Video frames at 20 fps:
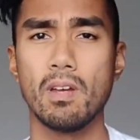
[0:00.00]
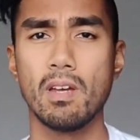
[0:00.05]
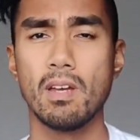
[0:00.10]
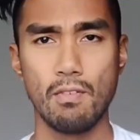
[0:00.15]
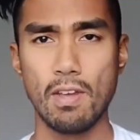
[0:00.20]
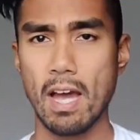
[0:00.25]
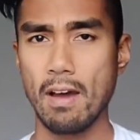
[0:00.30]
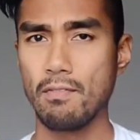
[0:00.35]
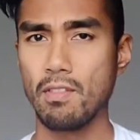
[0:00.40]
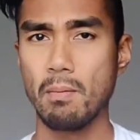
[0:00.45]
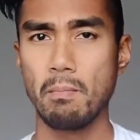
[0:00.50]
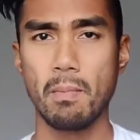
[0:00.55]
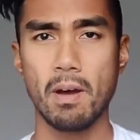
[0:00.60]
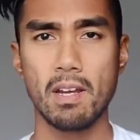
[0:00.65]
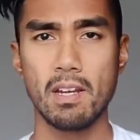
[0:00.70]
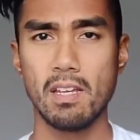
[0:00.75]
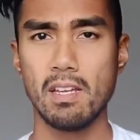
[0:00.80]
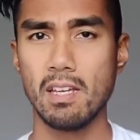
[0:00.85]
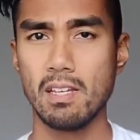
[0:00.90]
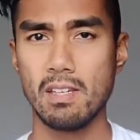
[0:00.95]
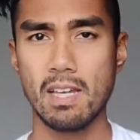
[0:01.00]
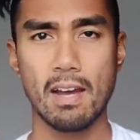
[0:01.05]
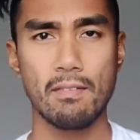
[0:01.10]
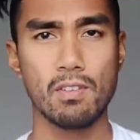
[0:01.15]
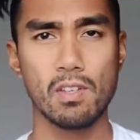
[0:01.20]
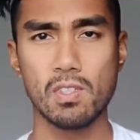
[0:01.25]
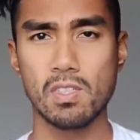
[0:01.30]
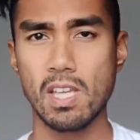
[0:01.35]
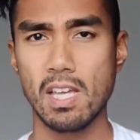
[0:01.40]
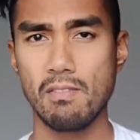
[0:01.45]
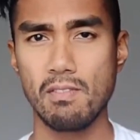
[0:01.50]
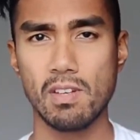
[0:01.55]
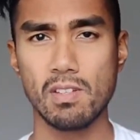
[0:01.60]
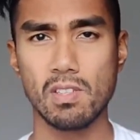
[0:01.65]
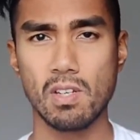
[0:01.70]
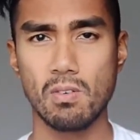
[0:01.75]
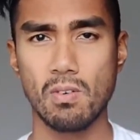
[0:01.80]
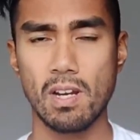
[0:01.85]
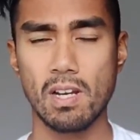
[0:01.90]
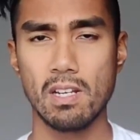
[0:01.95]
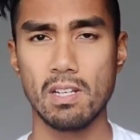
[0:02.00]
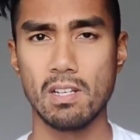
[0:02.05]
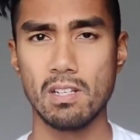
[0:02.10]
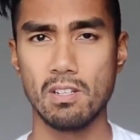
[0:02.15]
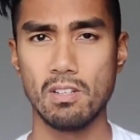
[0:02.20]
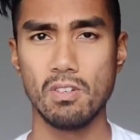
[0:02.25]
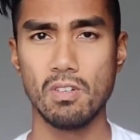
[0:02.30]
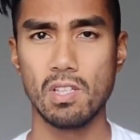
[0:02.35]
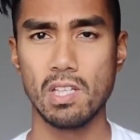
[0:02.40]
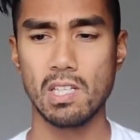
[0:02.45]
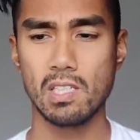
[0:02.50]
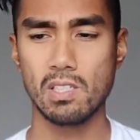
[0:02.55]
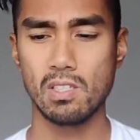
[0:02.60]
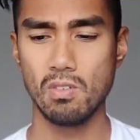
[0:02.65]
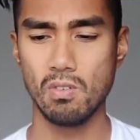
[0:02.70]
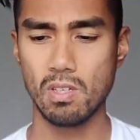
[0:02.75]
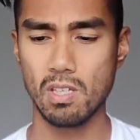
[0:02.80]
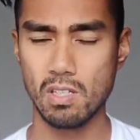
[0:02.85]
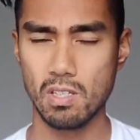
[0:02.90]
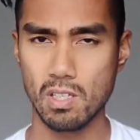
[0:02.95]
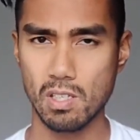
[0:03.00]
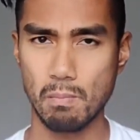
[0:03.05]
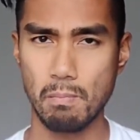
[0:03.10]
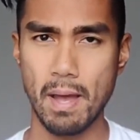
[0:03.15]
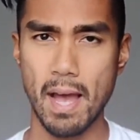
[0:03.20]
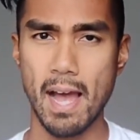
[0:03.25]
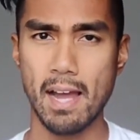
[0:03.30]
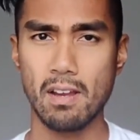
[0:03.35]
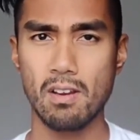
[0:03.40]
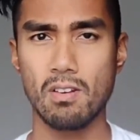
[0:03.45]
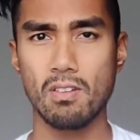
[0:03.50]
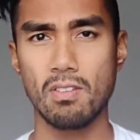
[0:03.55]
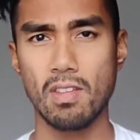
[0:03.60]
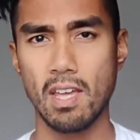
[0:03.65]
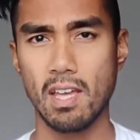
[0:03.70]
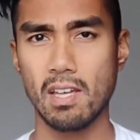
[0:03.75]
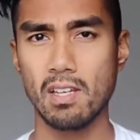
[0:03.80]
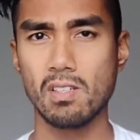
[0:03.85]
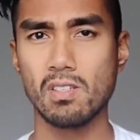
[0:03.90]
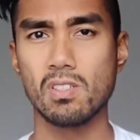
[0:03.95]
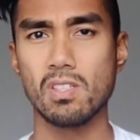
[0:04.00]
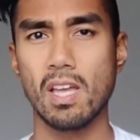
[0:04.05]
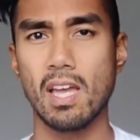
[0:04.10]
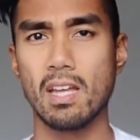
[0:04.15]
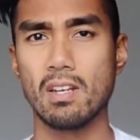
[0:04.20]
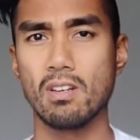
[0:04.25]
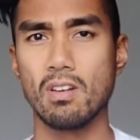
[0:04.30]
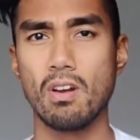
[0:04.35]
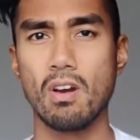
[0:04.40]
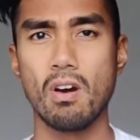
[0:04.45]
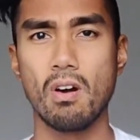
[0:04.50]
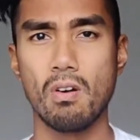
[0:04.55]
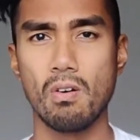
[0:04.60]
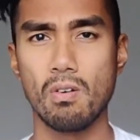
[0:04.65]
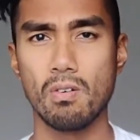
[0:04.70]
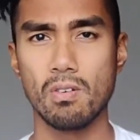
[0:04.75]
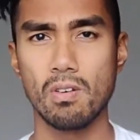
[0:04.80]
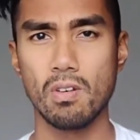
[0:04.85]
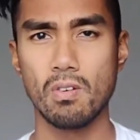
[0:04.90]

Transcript: If you have the money and you have the savings already to do this, you could just pack your things and go.